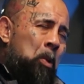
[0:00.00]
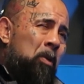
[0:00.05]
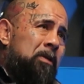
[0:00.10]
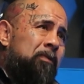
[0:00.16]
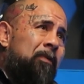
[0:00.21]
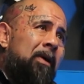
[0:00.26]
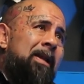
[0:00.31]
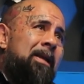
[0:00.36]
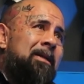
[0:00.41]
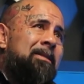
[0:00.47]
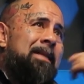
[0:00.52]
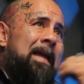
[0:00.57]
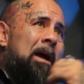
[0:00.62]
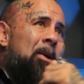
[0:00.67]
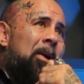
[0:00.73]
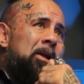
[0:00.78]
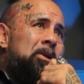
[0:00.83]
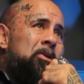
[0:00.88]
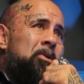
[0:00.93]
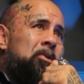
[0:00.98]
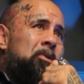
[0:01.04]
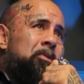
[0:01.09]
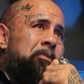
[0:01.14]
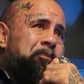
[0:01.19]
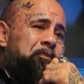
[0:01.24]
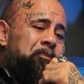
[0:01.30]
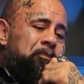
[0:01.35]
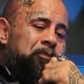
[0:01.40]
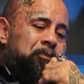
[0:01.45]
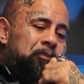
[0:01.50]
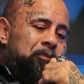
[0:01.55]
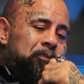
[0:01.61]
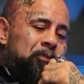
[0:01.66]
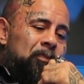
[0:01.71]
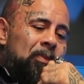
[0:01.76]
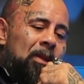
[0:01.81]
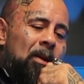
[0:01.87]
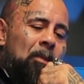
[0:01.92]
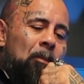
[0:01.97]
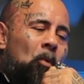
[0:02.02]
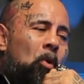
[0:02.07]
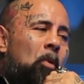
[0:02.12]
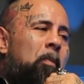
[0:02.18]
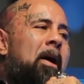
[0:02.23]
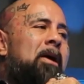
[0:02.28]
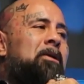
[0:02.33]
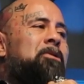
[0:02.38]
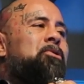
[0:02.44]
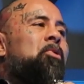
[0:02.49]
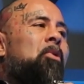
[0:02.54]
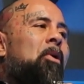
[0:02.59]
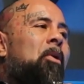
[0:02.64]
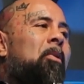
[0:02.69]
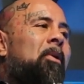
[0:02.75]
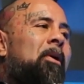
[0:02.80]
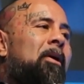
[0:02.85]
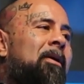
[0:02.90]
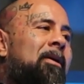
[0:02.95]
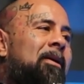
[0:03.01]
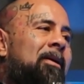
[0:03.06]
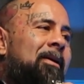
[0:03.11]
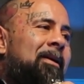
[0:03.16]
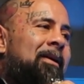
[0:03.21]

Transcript: what's funny is now I do more pastoral work